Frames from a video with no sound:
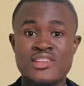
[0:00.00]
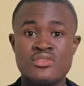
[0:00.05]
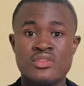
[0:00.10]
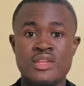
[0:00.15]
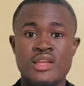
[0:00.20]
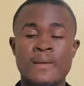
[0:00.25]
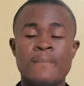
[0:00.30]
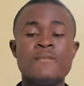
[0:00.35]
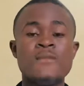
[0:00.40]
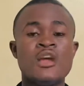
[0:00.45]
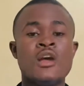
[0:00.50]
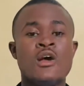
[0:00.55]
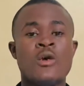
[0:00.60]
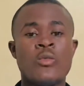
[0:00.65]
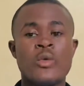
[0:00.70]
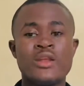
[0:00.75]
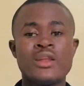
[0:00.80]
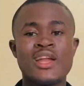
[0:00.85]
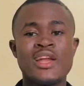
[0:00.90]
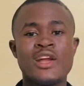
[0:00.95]
Okay,
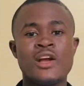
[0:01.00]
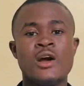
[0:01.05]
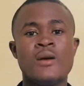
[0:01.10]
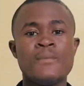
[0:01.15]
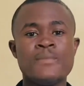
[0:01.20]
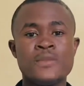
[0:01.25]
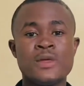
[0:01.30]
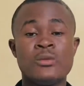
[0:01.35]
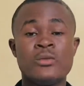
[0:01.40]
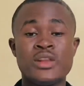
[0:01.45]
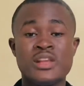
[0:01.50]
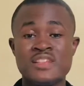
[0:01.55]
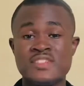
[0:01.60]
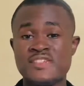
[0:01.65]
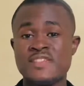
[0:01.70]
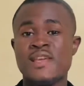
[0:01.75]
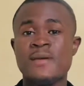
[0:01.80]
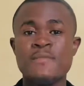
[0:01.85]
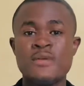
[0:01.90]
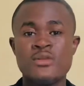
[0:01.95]
when I help them, when they
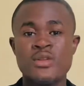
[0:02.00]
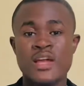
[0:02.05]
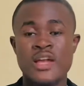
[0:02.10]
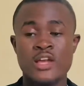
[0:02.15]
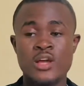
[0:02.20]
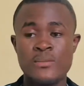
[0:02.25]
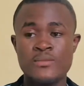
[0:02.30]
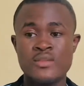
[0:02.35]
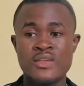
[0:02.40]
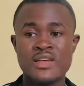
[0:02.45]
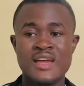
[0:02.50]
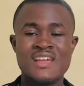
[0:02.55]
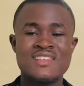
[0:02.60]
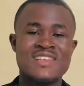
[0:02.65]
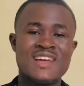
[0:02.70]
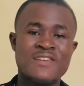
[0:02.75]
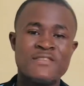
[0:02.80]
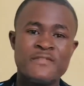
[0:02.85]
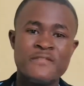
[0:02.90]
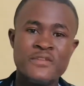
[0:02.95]
DM me, when I help them, guys,
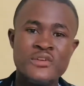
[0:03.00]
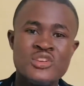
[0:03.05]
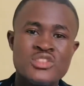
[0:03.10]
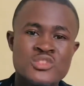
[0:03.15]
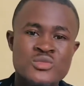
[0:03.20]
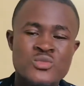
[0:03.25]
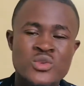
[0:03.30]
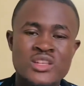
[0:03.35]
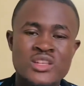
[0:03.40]
at first when